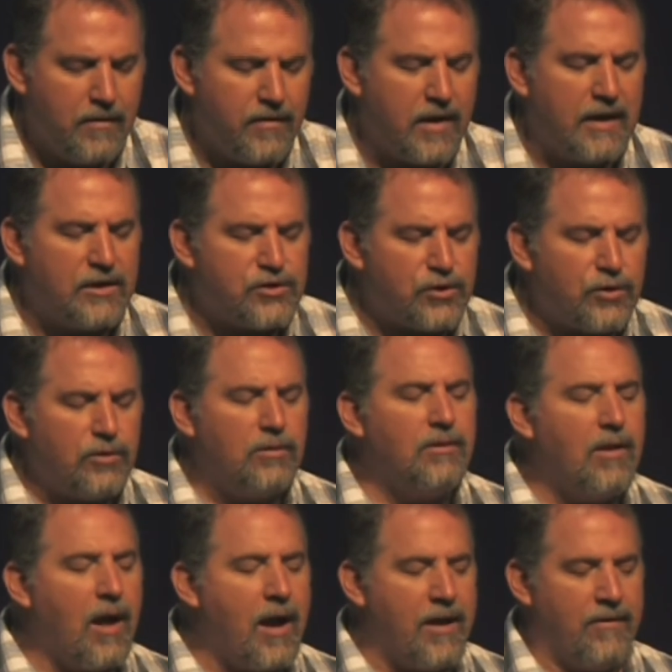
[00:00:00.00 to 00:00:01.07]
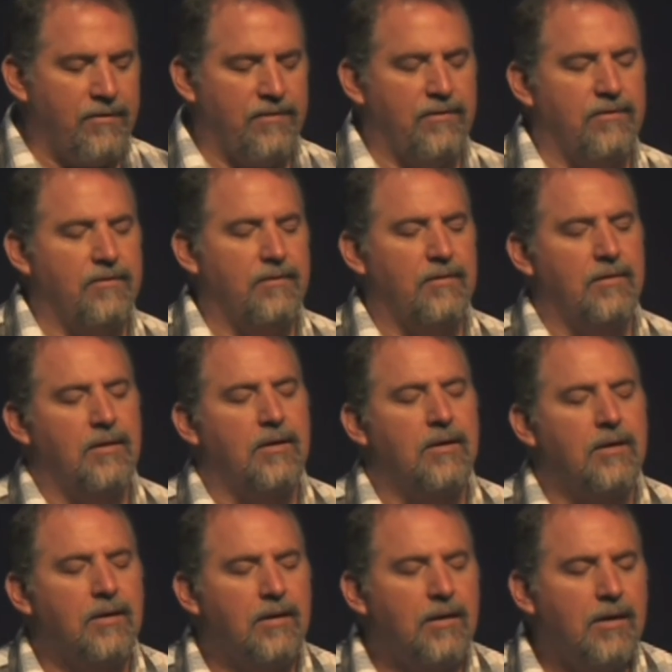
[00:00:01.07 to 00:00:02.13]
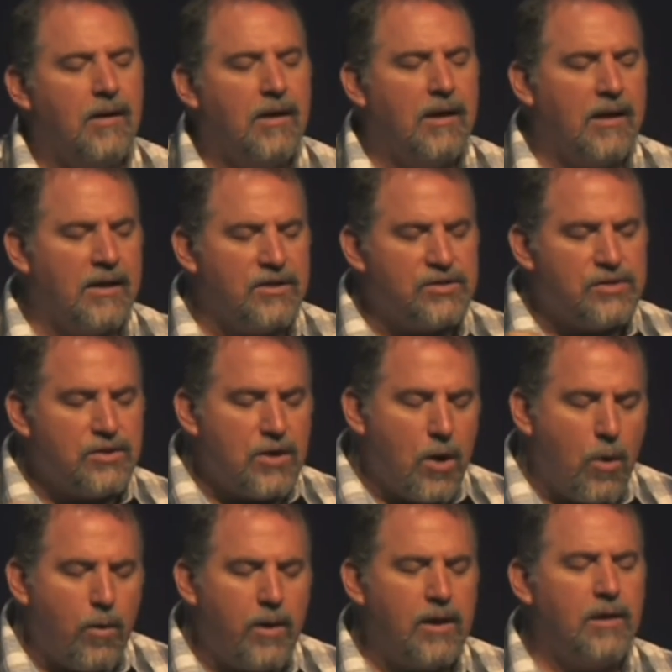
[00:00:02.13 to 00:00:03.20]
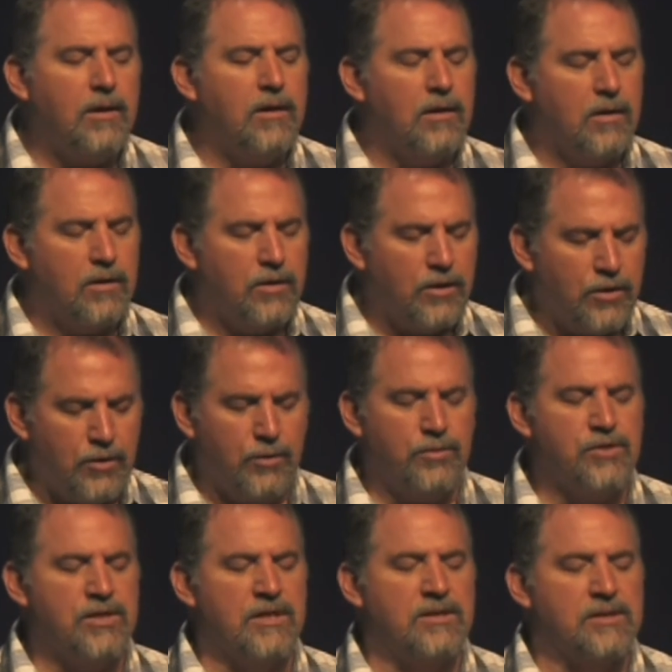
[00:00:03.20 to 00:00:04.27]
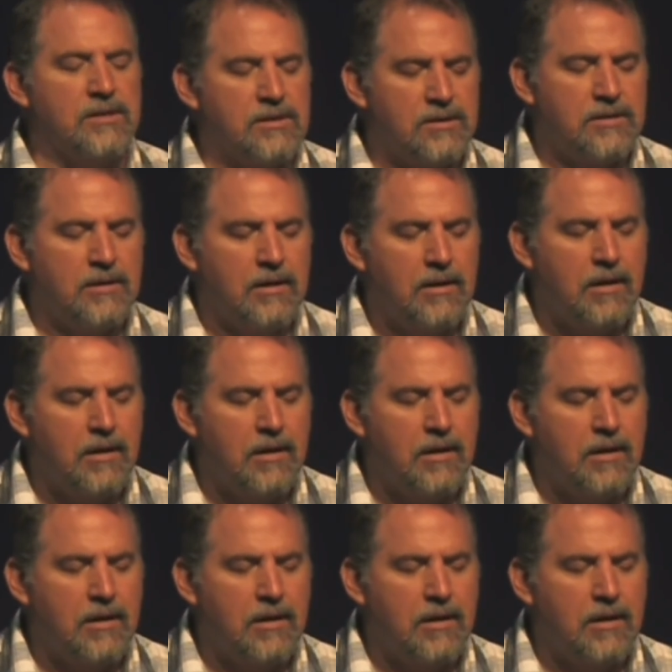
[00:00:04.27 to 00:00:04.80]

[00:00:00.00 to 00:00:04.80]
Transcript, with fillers: that eternal life is knowing you, Jesus,